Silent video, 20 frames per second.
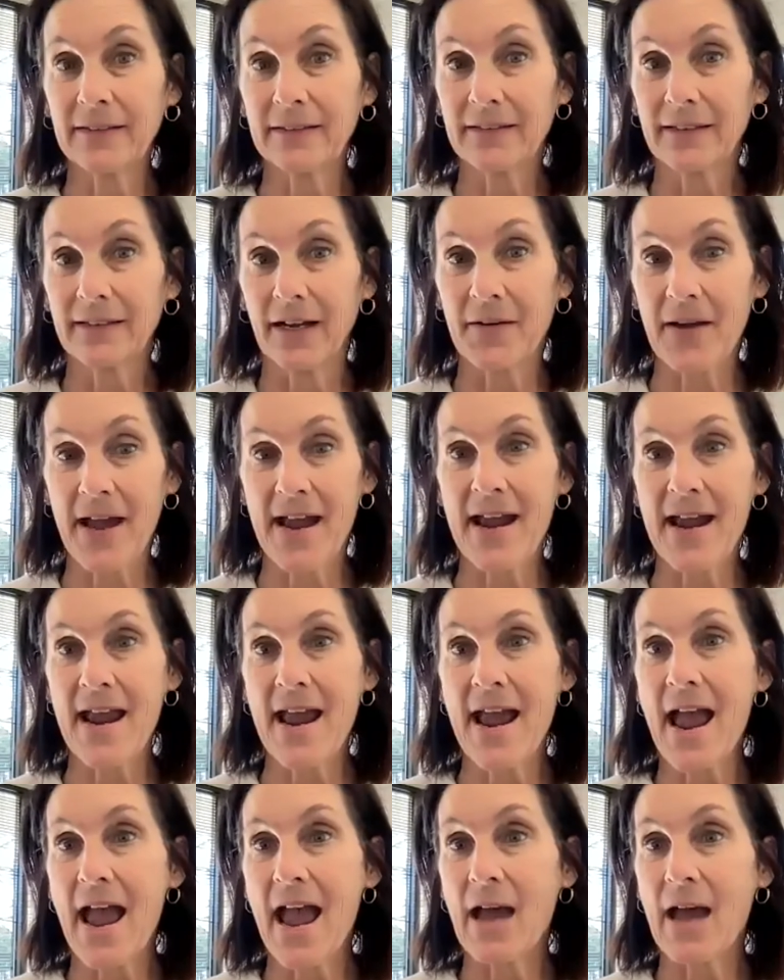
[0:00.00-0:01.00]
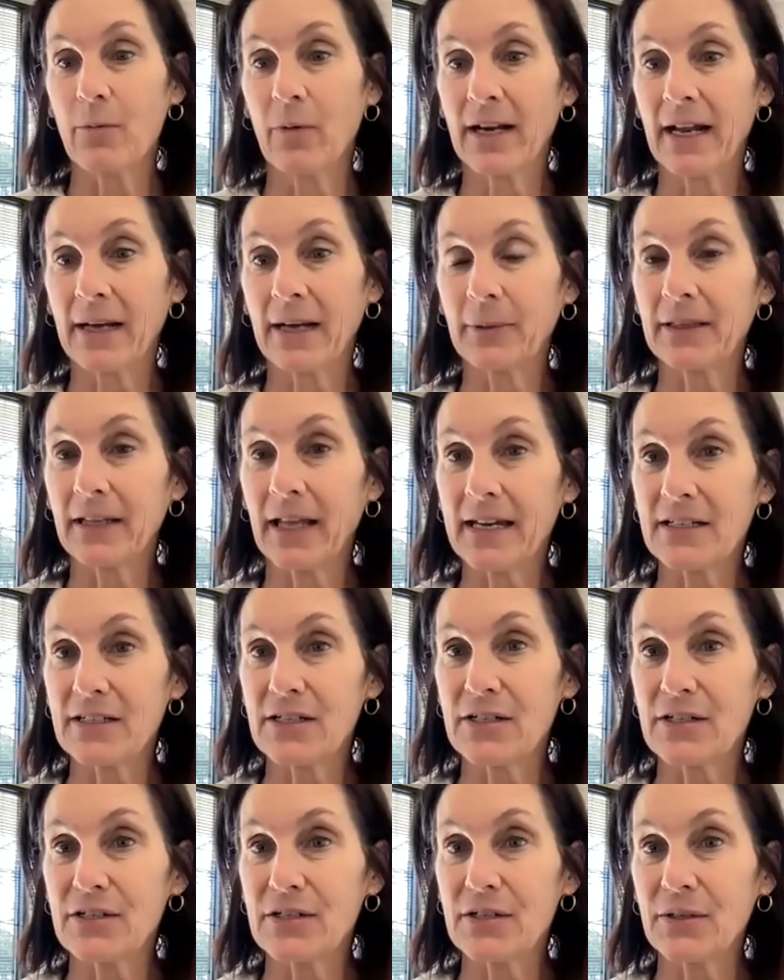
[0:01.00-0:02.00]
okay? And what I would like
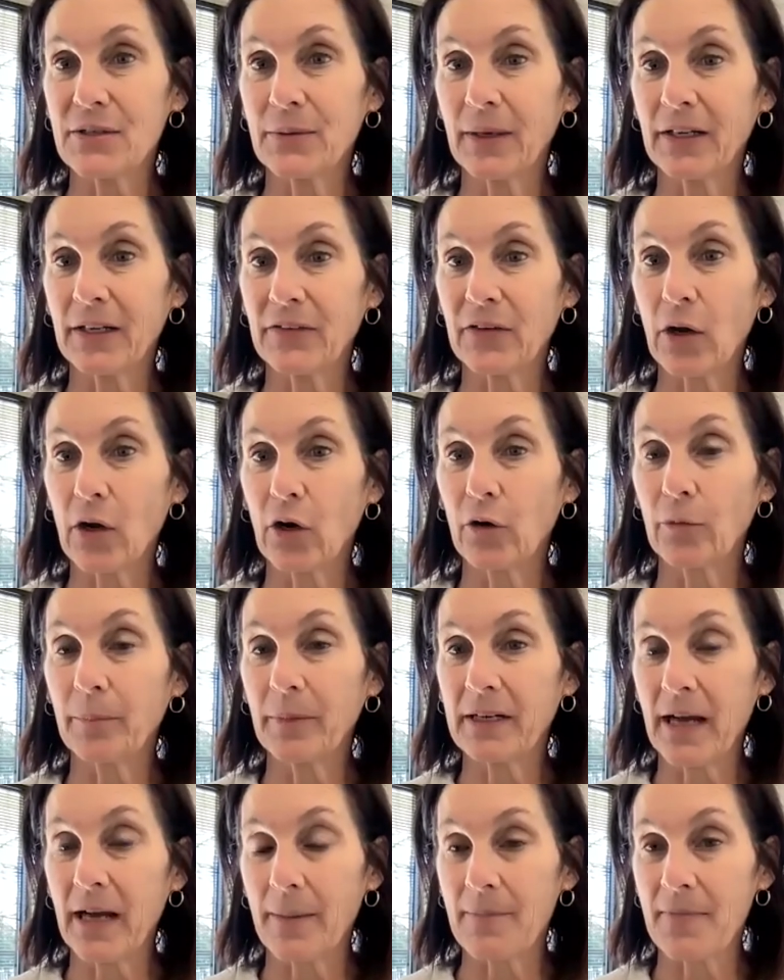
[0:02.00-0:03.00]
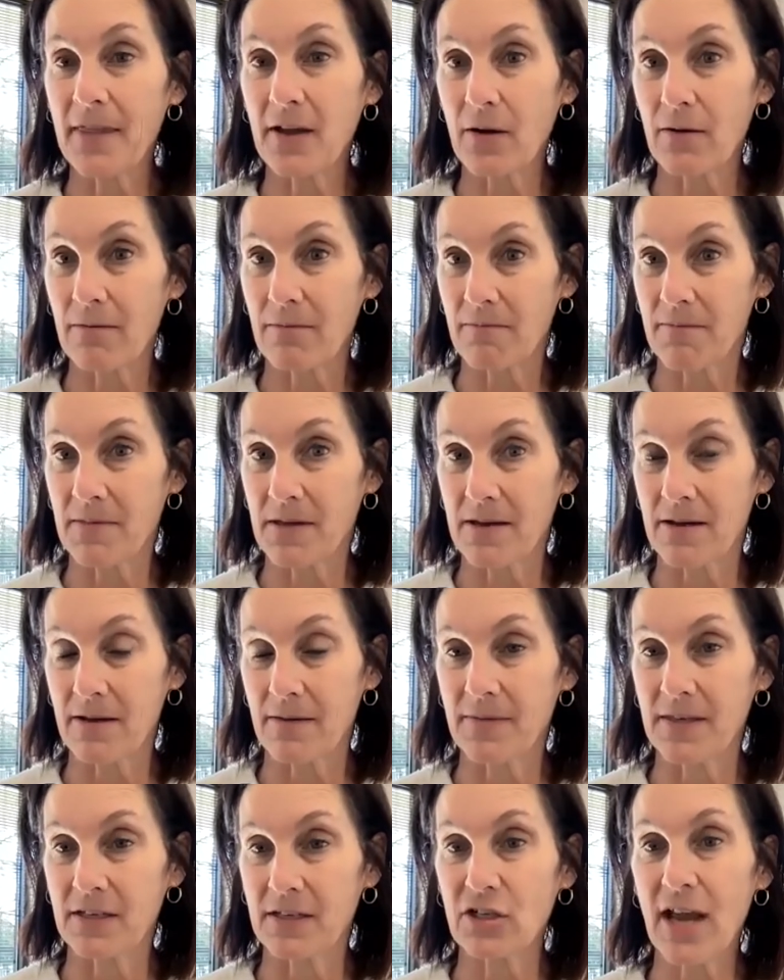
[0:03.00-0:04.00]
to do is open up
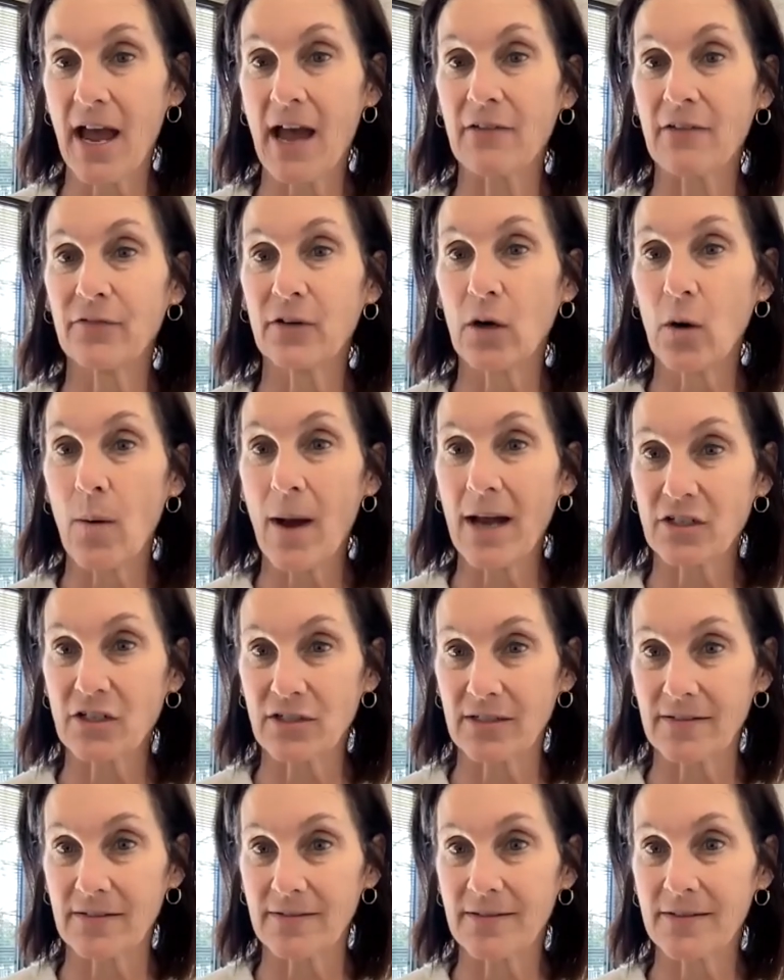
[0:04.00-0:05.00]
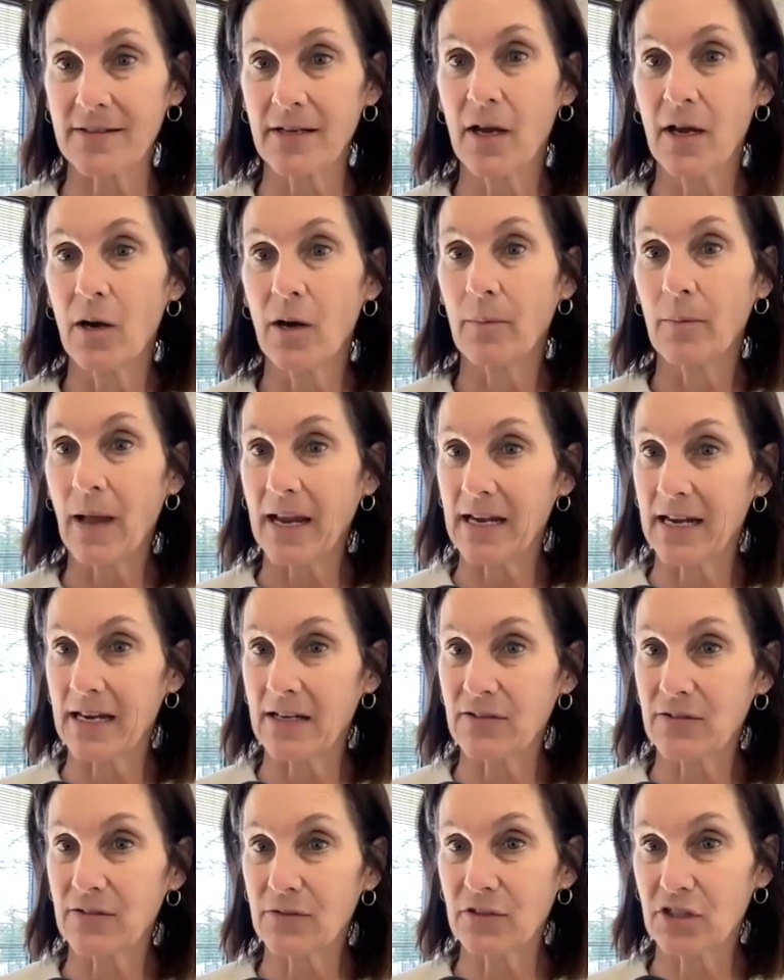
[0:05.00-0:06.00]
the chat for questions.
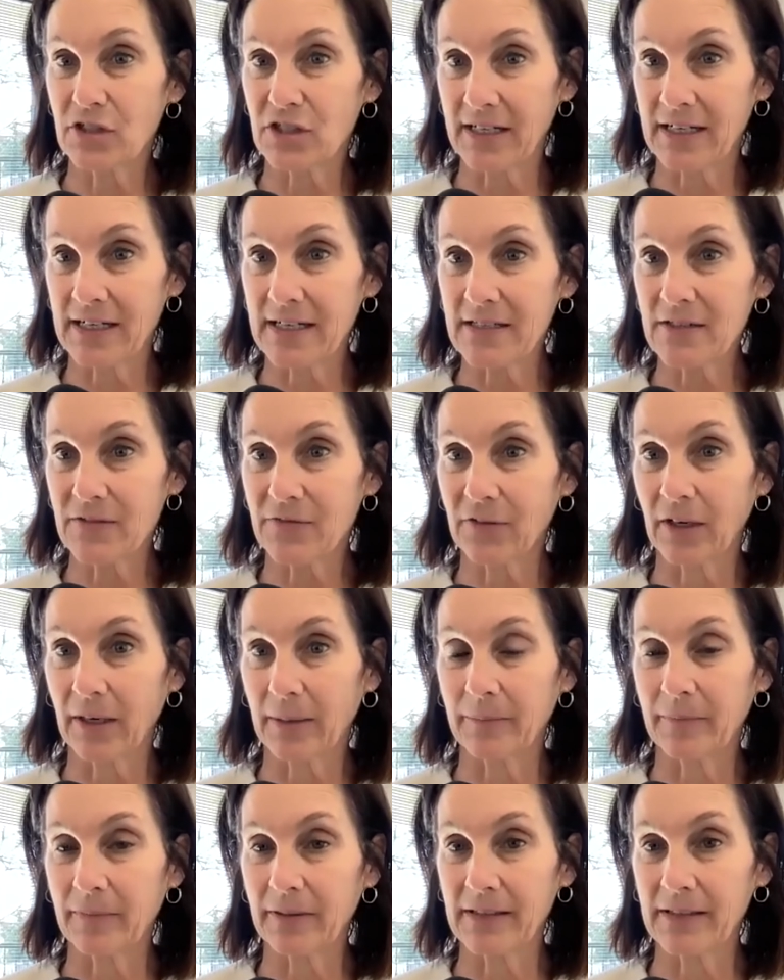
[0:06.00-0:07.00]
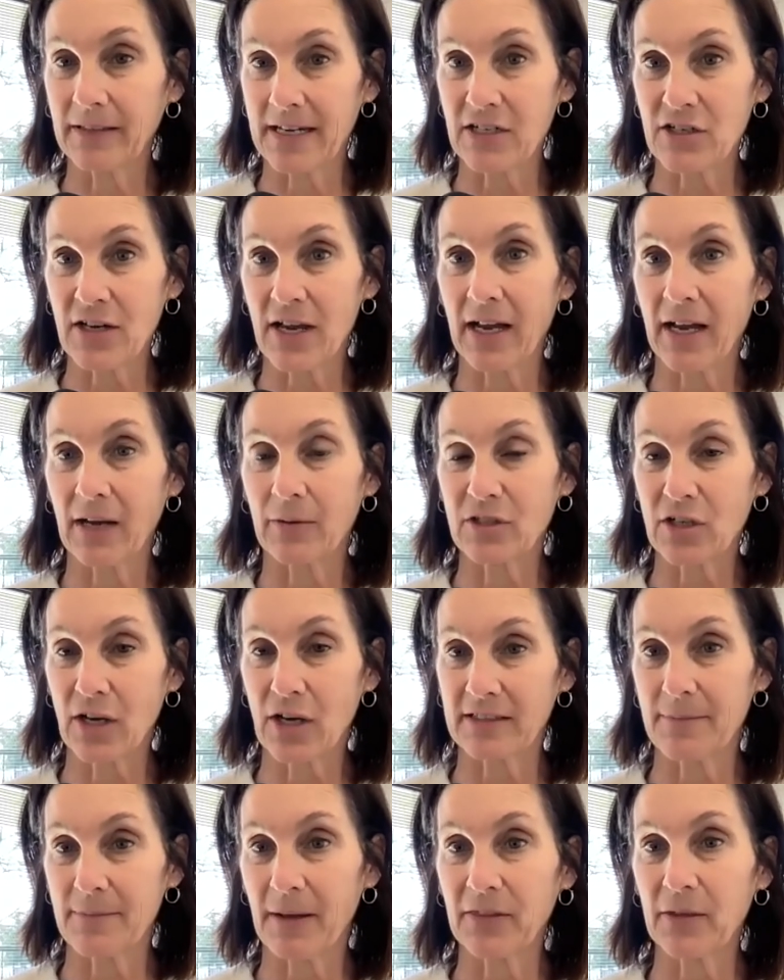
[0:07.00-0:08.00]
Answered Ginny's from Malaysia. We
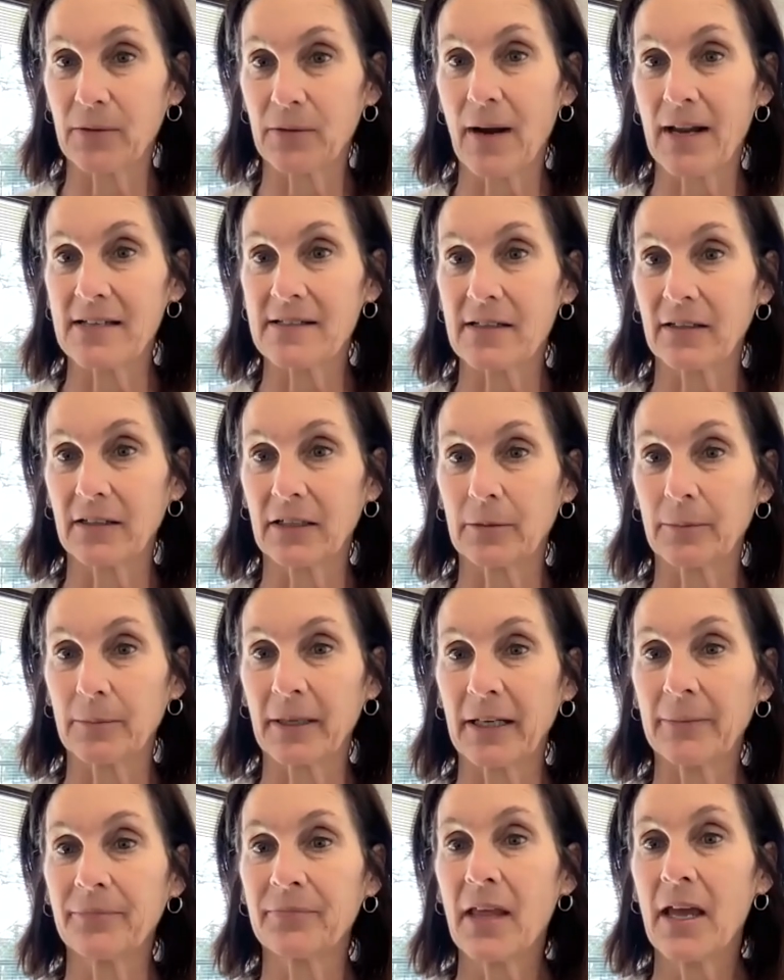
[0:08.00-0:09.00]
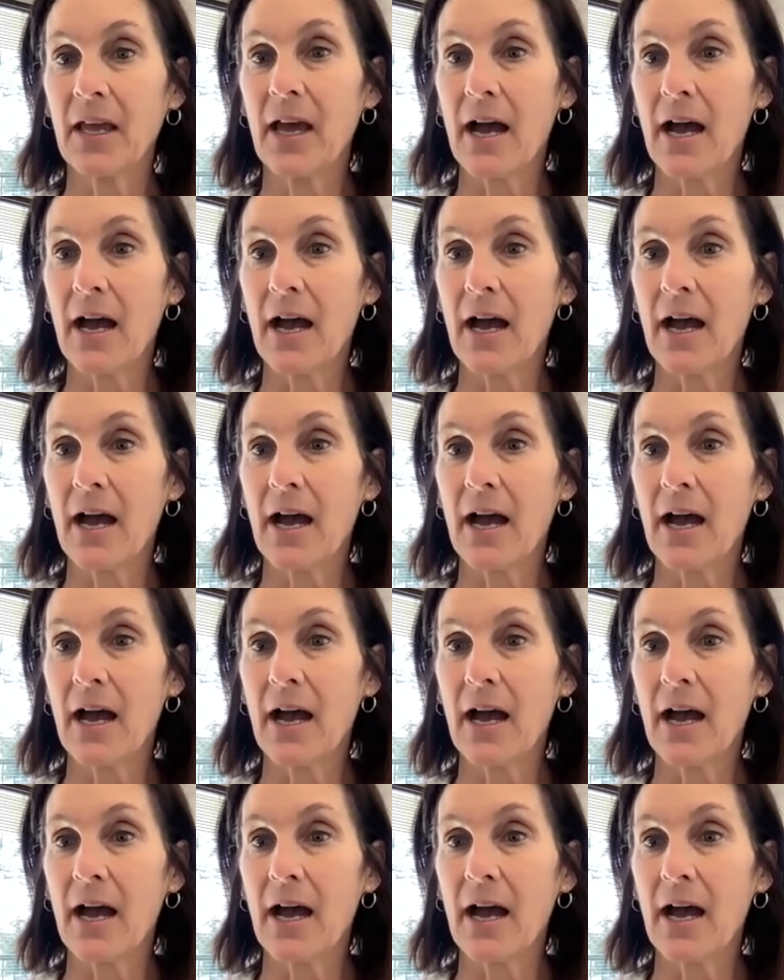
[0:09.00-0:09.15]
talked about the rice a little bit.